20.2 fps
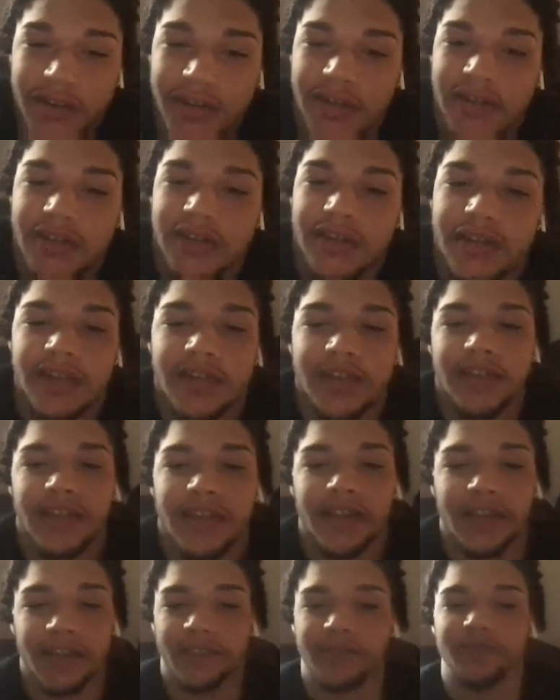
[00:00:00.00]
get better.
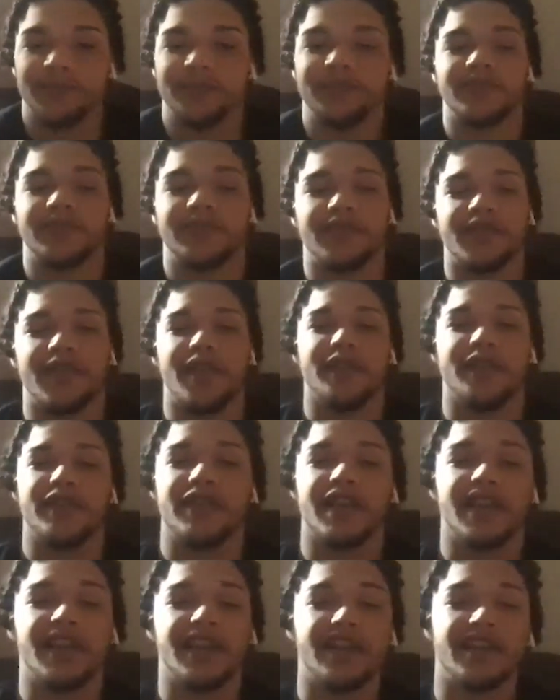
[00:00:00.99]
And
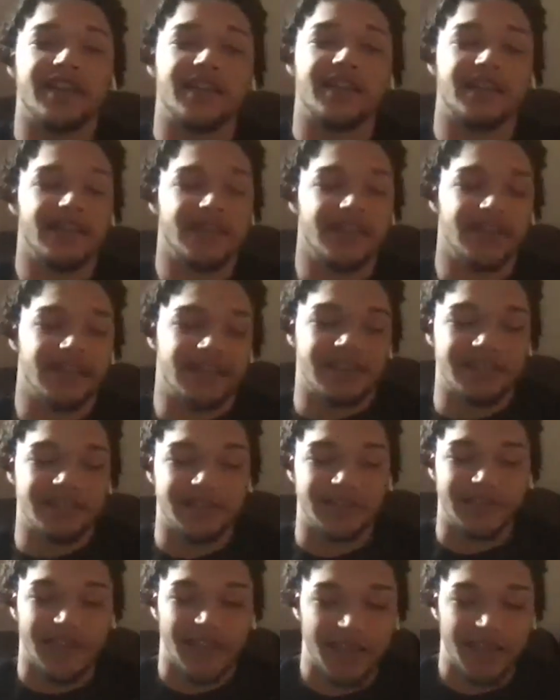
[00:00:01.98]
every day
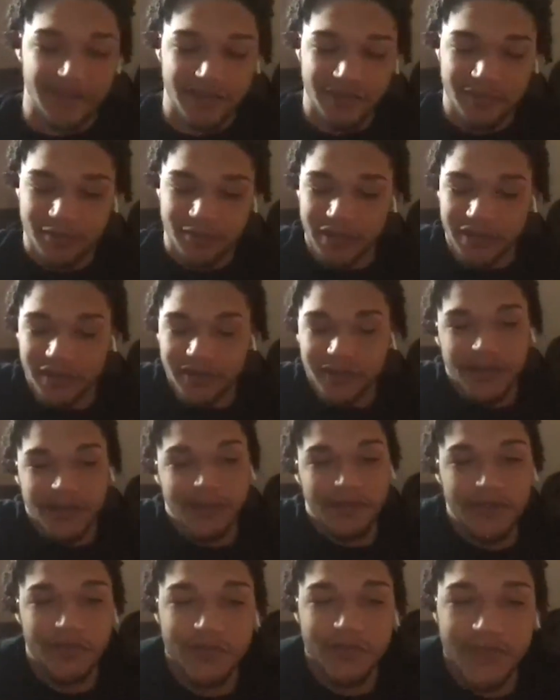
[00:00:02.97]
is a
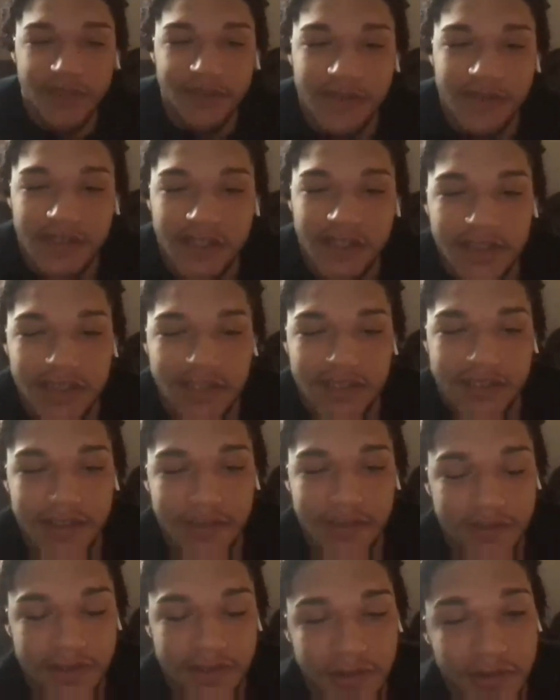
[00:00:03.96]
challenge, but if you use
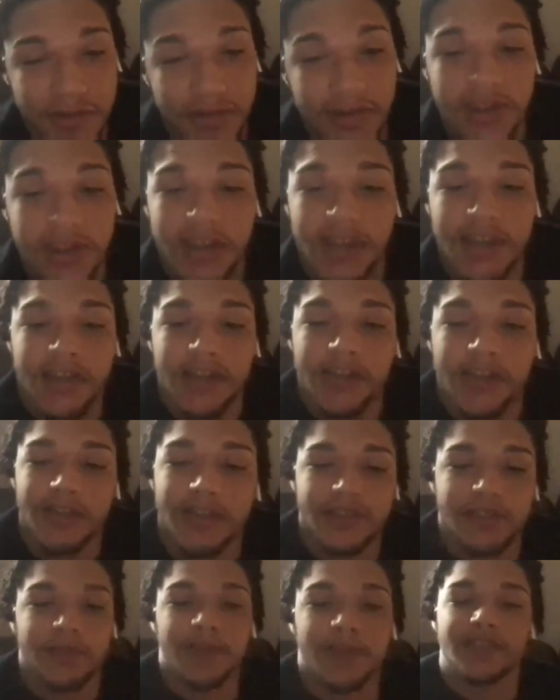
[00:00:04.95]
everything that's given to you,
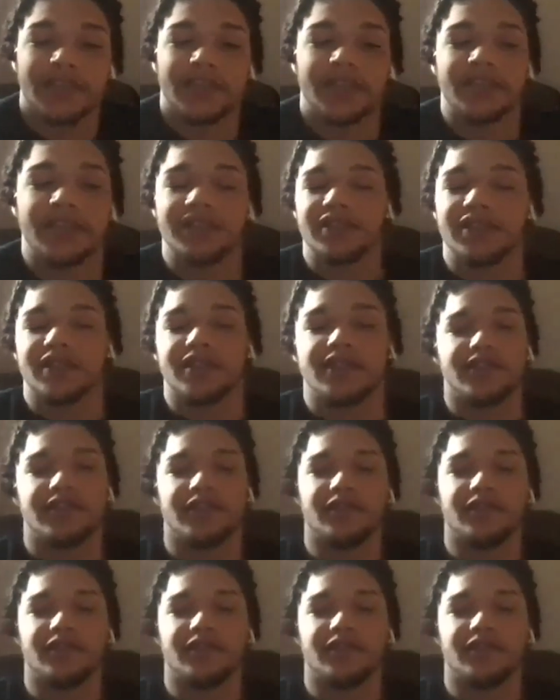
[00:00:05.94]
it just makes it